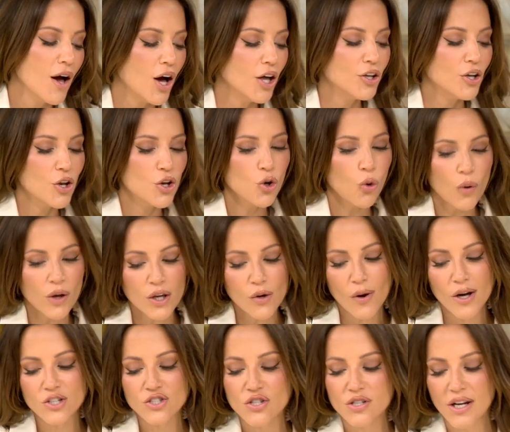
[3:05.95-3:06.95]
an annoying
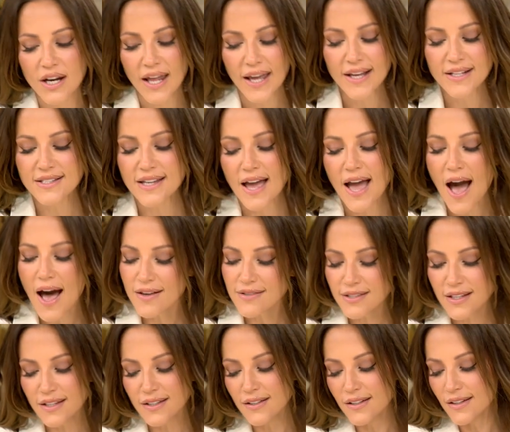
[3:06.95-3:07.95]
question, and I hate to
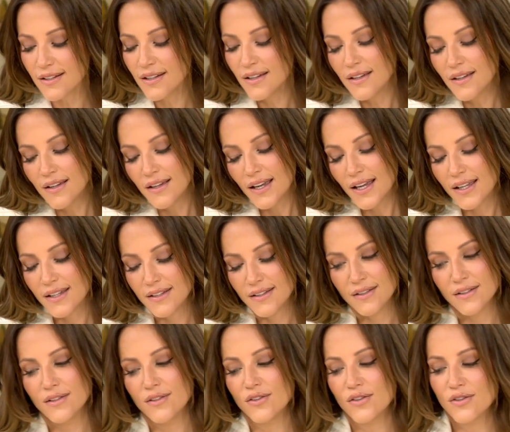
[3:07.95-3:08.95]
ask it, and
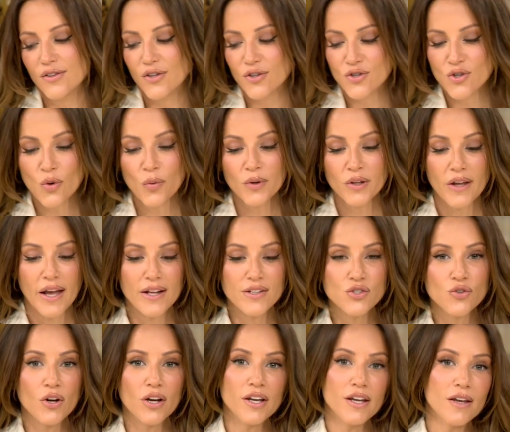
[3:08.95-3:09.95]
and there's no real
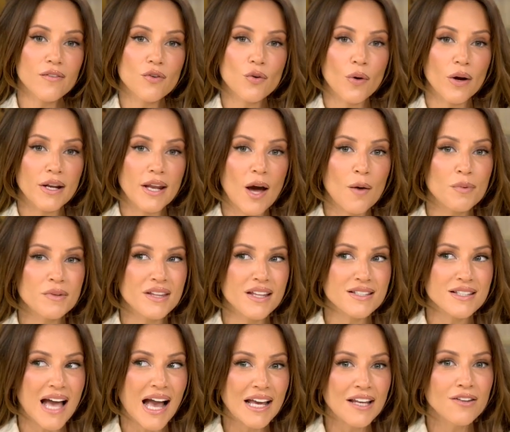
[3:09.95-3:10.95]
answer I can give you right now, but that's
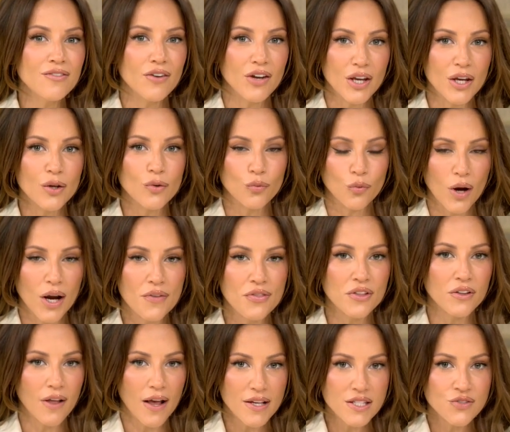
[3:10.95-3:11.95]
kind of it, right?
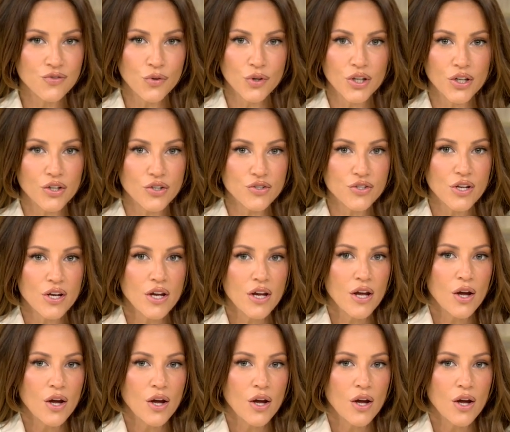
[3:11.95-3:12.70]
The last two years,